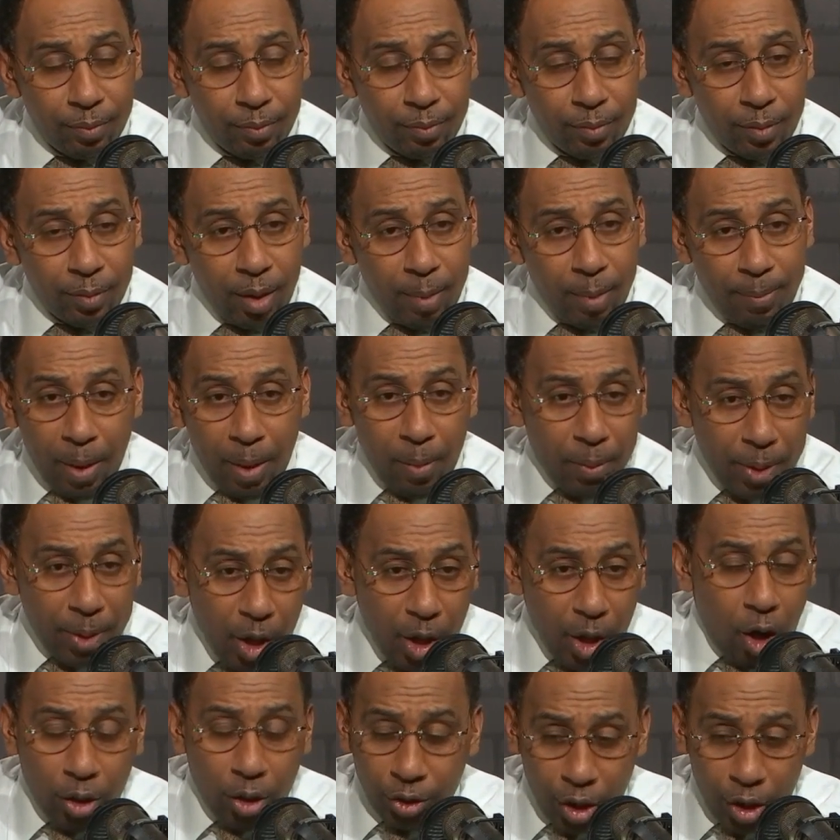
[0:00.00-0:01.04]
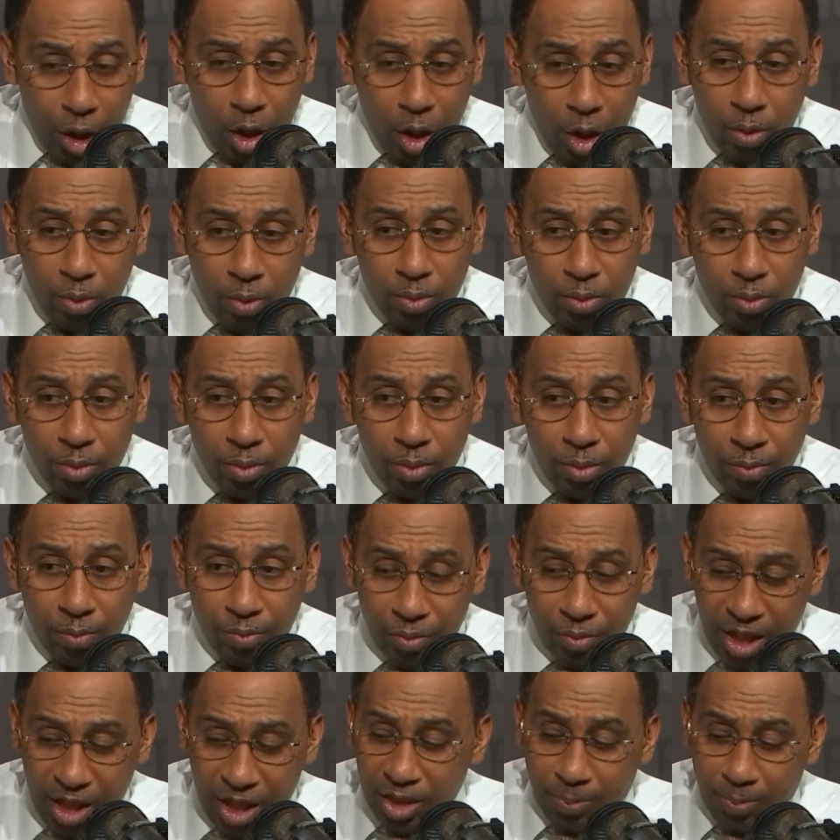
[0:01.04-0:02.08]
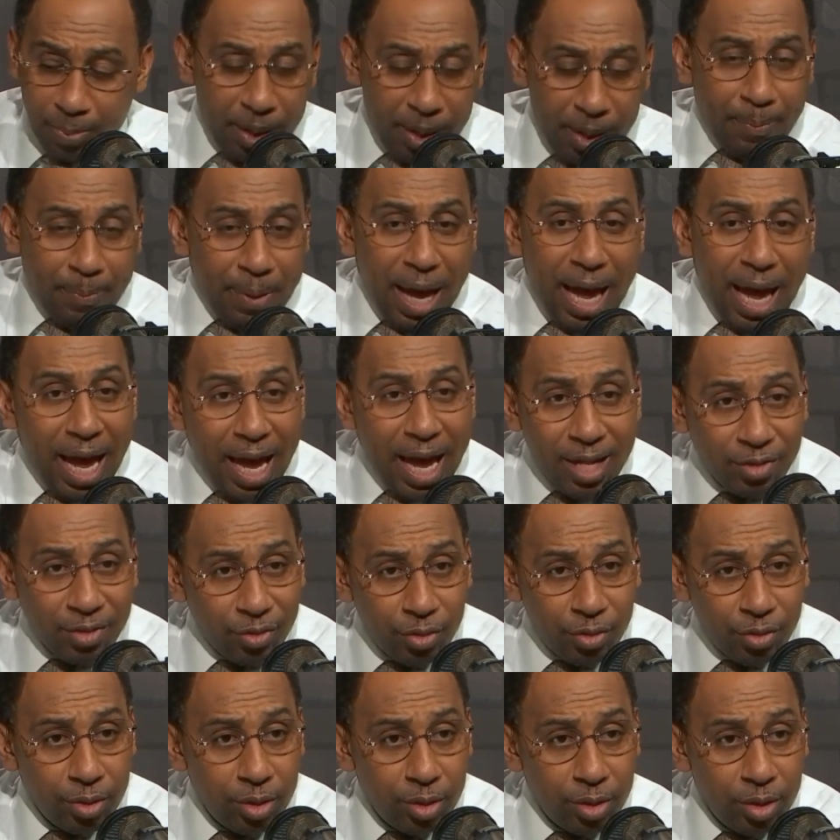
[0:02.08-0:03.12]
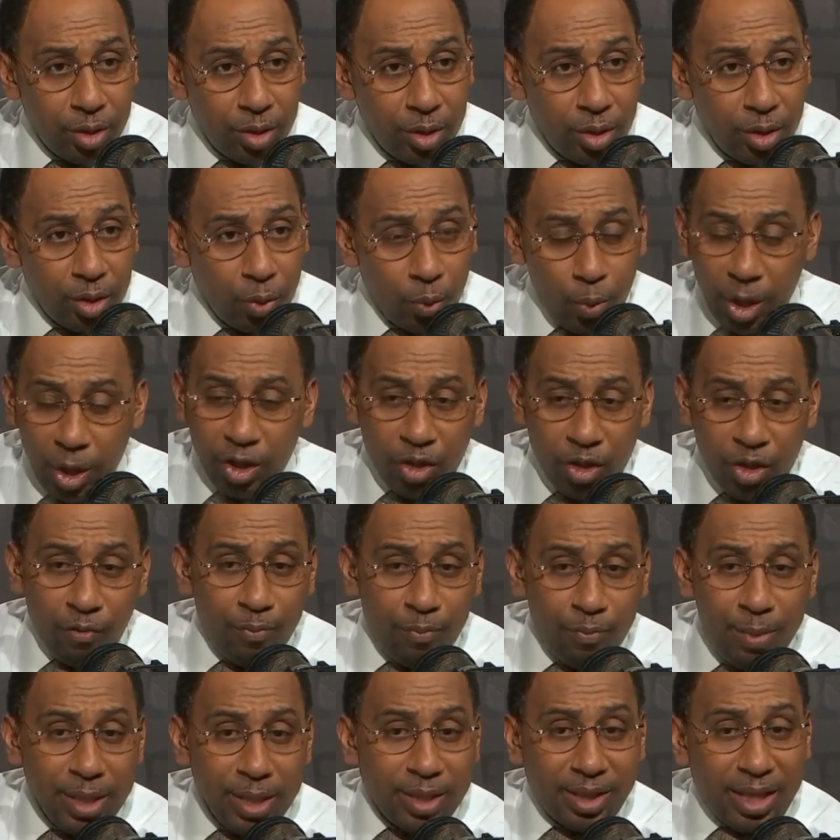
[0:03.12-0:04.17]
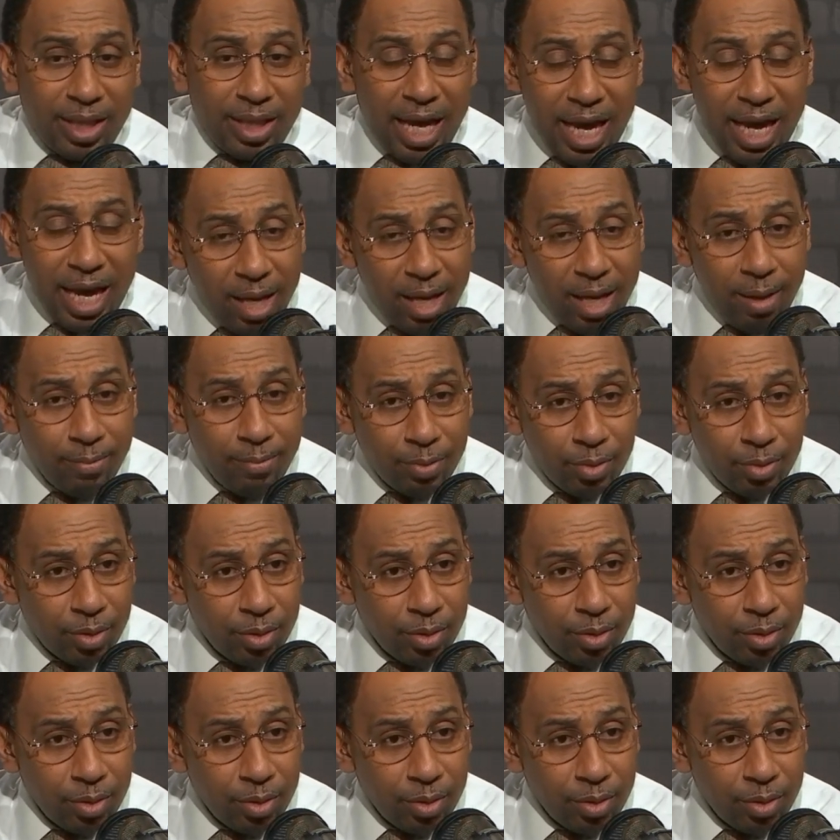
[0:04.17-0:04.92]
But we all know there's been a past where you've missed games